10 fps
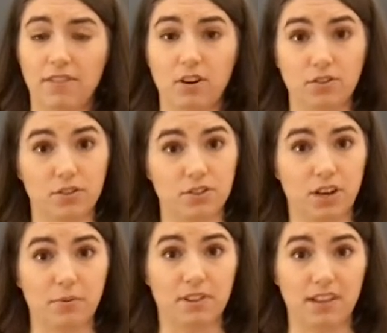I've also
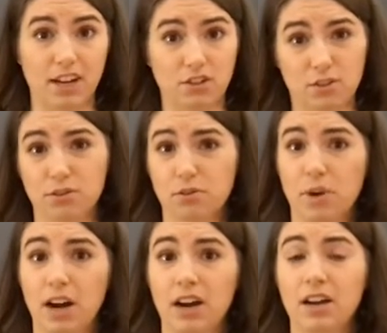sung with National Youth
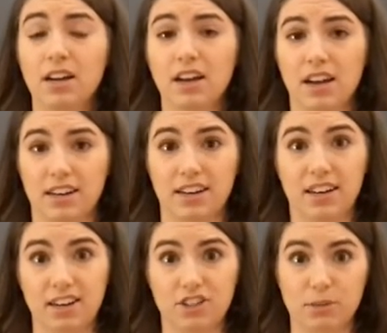Choir and
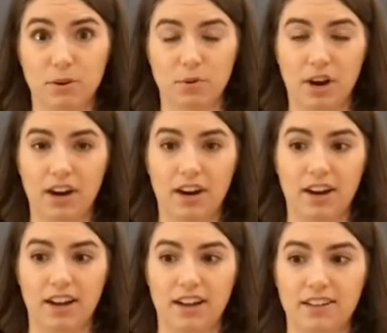Canadian Chamber Choir,
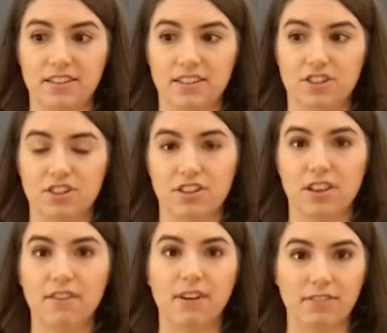and just
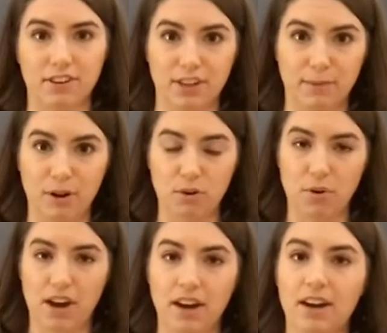love everything about
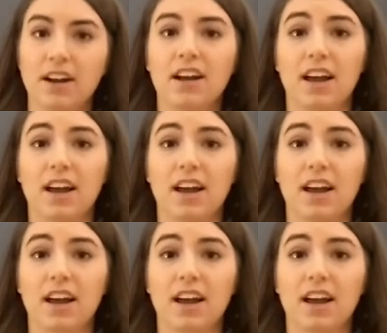choir.